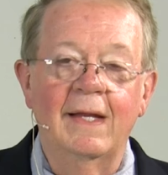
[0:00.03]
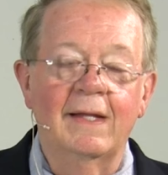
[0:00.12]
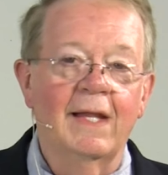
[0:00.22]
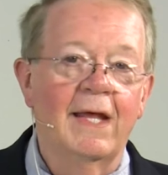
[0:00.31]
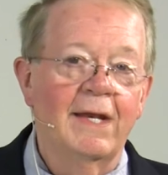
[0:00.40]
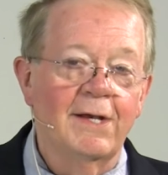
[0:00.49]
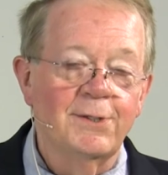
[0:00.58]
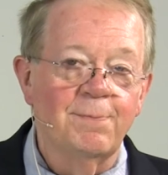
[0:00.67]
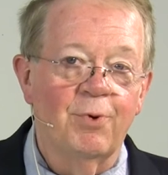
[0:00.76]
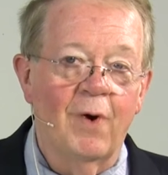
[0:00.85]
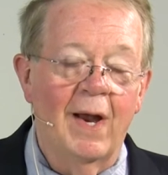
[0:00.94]
Let
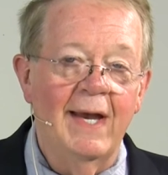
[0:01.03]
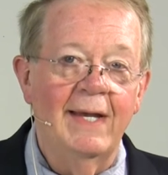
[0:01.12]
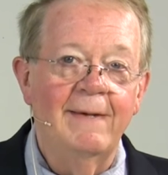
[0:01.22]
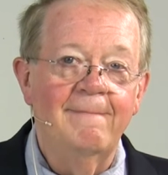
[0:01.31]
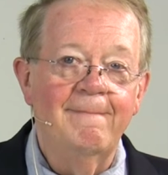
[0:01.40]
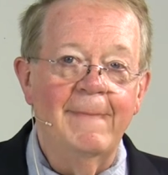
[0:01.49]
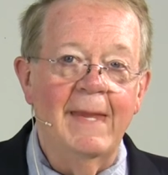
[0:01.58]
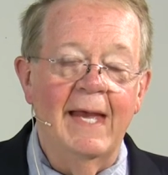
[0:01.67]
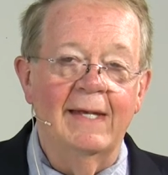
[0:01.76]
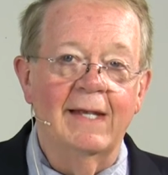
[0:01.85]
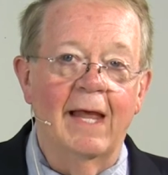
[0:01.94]
us pray,
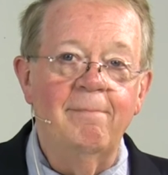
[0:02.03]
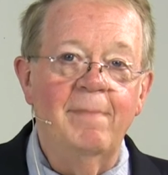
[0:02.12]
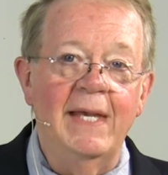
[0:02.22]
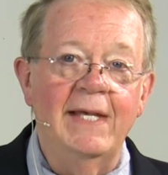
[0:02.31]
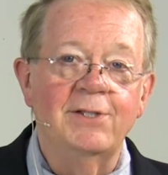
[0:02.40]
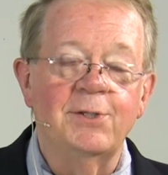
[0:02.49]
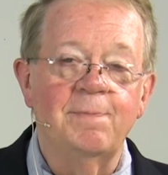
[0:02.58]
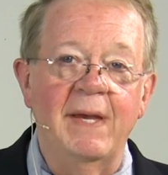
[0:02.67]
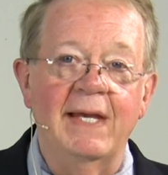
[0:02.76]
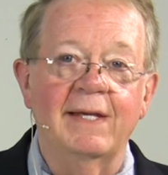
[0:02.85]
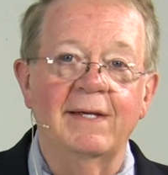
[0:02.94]
and let me
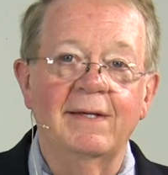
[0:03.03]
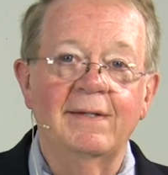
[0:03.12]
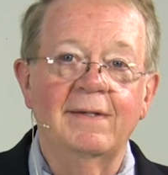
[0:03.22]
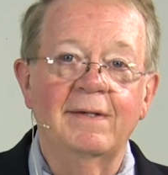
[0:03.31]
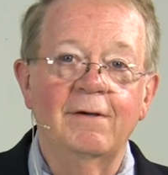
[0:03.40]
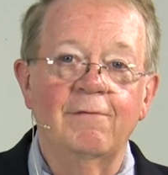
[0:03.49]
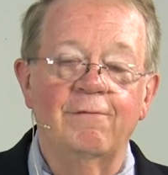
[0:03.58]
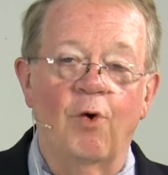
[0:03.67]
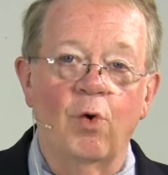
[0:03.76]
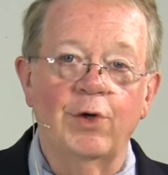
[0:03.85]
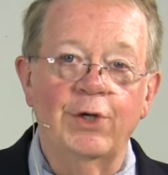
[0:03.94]
speak
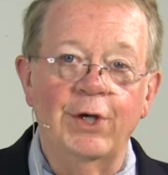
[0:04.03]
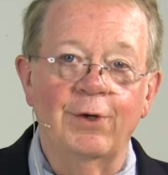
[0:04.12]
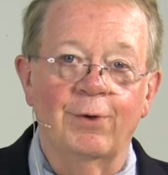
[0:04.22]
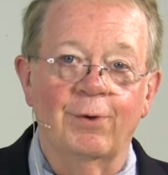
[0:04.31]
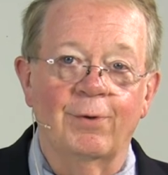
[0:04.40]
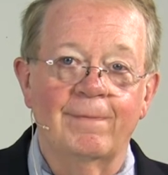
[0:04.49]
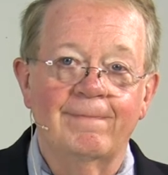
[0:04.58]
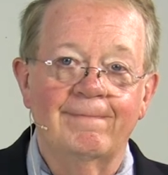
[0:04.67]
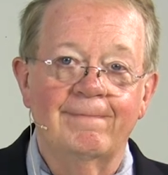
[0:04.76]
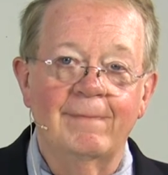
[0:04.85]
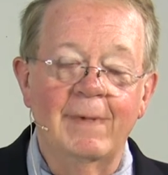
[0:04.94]
for you.
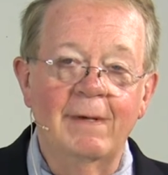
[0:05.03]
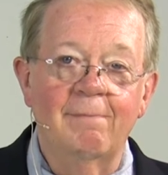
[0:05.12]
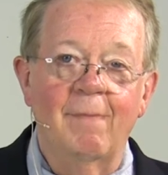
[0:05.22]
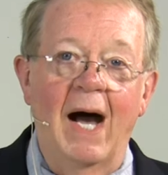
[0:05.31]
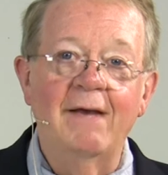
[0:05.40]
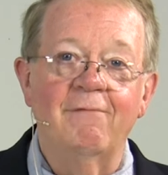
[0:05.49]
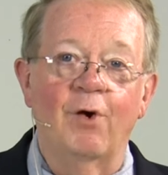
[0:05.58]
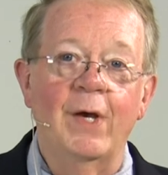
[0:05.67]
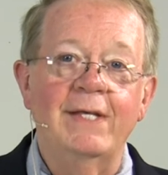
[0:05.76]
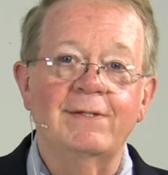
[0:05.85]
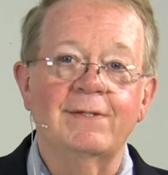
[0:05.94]
My
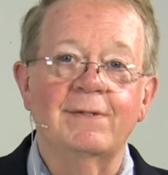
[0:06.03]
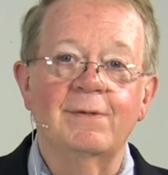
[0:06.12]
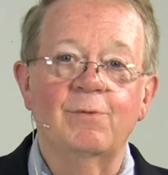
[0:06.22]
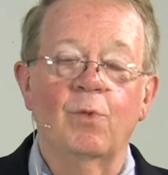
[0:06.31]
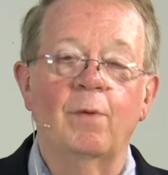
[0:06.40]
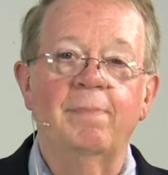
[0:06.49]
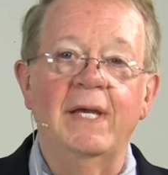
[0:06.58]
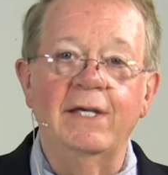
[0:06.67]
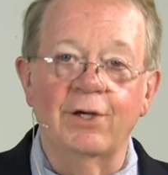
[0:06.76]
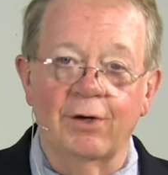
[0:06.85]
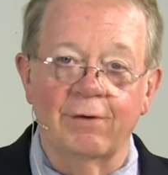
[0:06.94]
voice will be
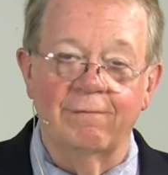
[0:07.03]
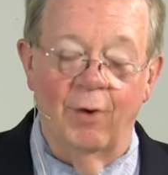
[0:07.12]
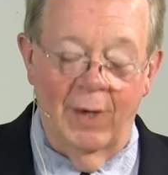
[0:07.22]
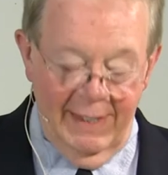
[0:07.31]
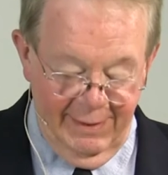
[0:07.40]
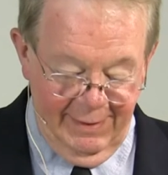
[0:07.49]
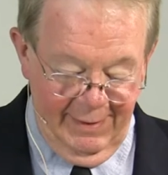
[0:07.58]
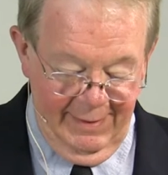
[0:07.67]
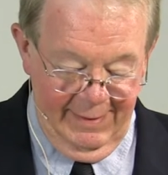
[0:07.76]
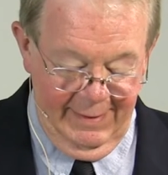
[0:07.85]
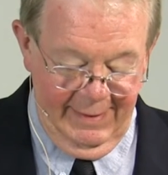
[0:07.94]
your voice.
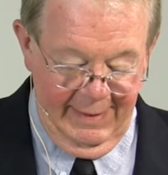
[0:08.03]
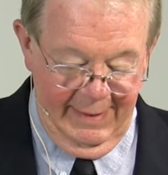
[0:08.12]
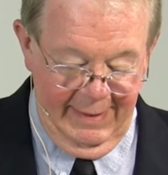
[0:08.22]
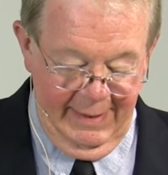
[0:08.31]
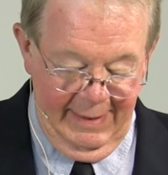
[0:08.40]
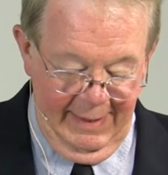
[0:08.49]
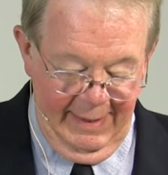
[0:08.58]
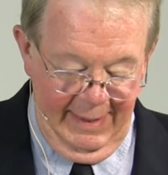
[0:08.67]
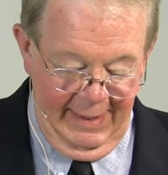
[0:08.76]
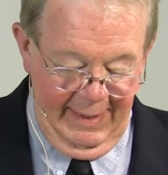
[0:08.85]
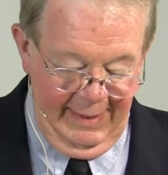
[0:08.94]

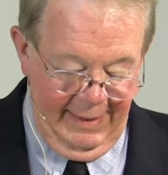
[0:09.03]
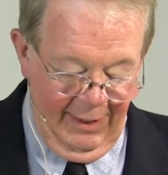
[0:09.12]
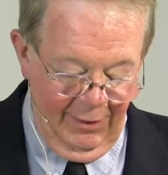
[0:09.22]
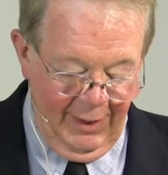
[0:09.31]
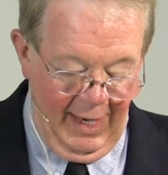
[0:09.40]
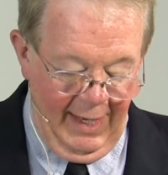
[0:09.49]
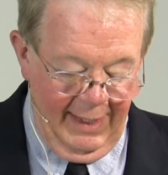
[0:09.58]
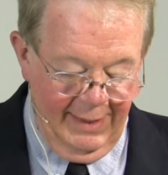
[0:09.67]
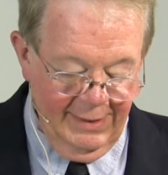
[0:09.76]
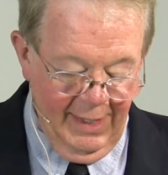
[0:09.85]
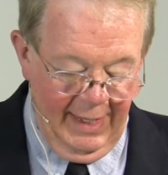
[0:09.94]
Dear God,
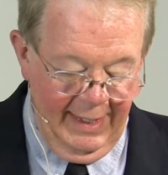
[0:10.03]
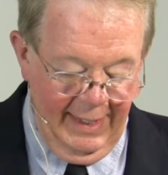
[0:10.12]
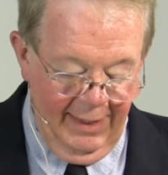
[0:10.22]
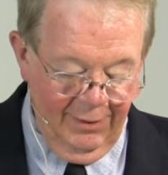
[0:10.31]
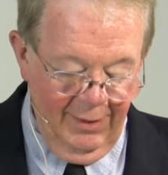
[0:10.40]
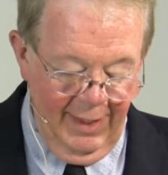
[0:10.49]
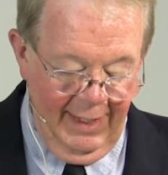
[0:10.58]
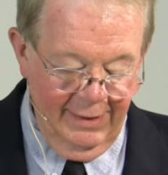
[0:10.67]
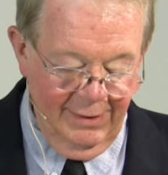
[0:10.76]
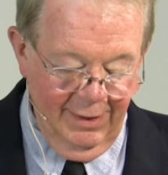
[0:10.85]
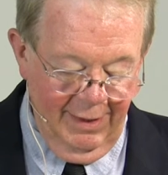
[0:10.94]
as I enter
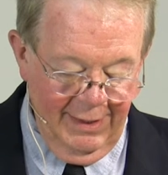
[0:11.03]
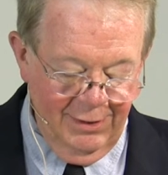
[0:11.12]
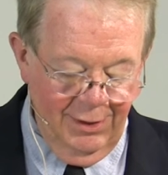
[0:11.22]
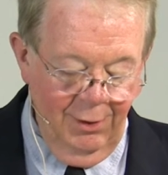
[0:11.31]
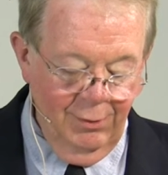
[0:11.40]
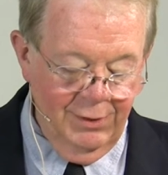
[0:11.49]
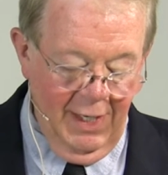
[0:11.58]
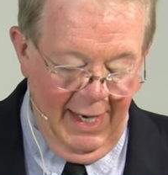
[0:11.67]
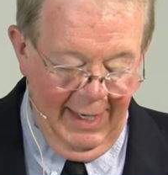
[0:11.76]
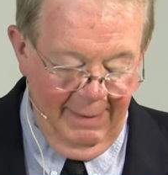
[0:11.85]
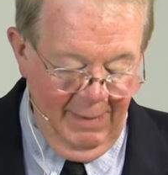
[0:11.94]
into this new
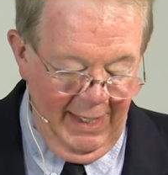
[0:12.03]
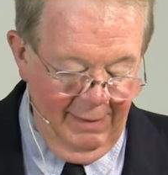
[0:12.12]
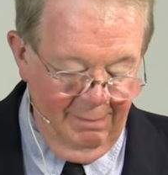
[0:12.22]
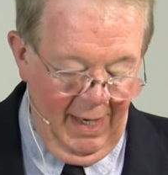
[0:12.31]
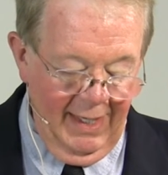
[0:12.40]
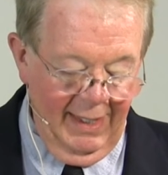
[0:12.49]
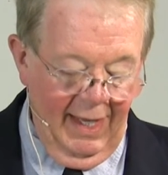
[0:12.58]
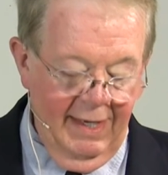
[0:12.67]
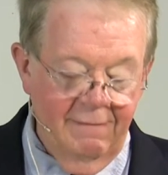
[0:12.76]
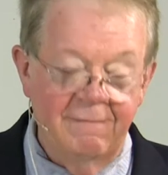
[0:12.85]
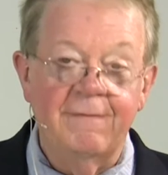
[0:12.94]
time in my
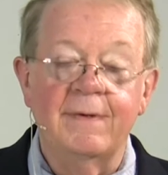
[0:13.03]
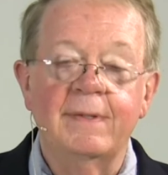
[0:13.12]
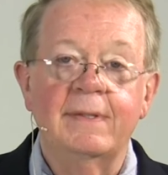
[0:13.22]
life,